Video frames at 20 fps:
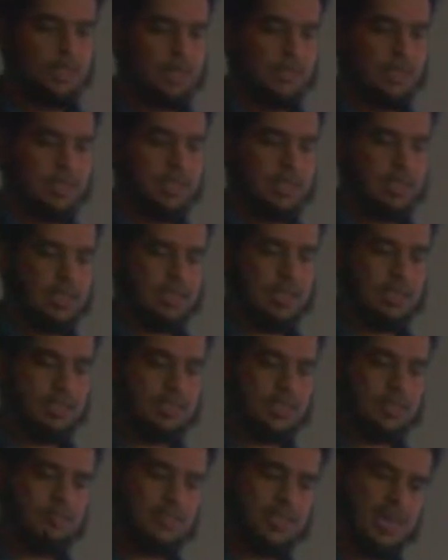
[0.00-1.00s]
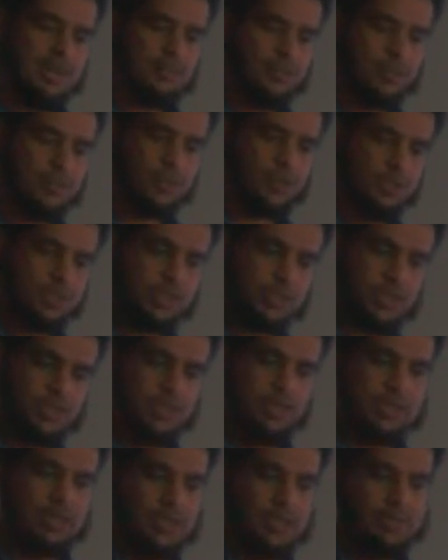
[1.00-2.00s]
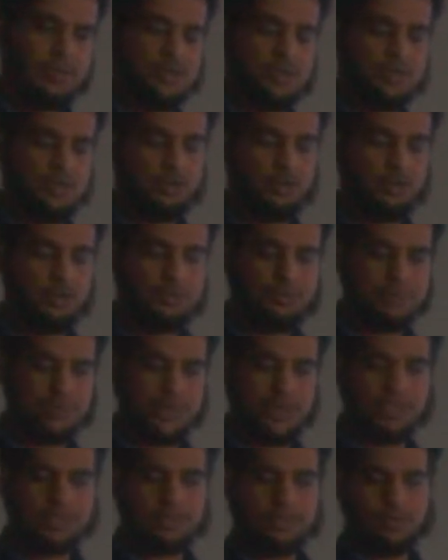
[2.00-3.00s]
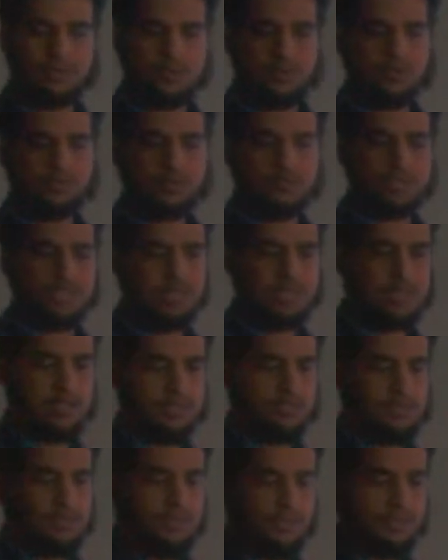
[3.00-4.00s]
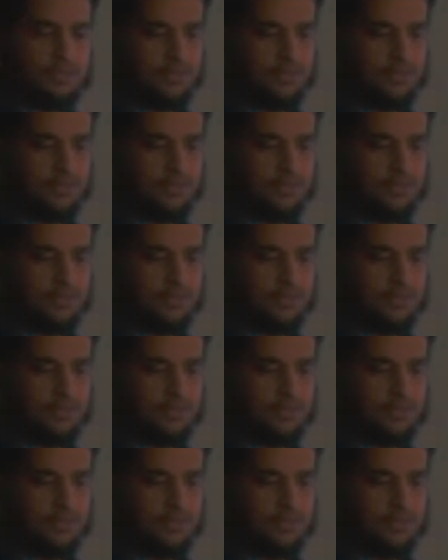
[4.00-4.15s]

they sometimes use new brand of